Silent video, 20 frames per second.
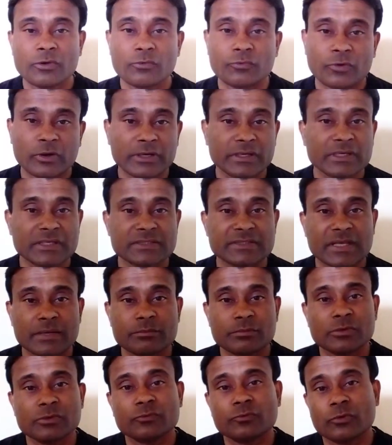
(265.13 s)
For an
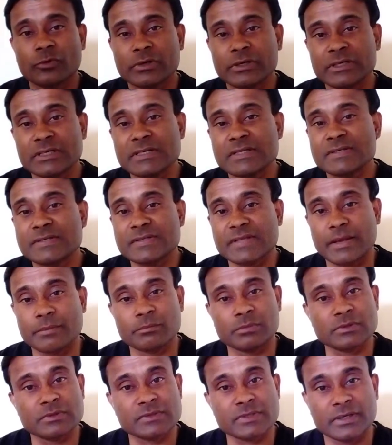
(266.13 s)
example, 400
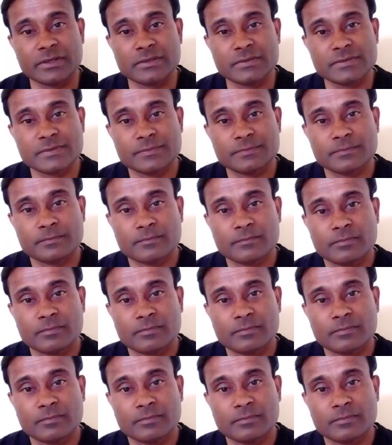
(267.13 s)
sample size.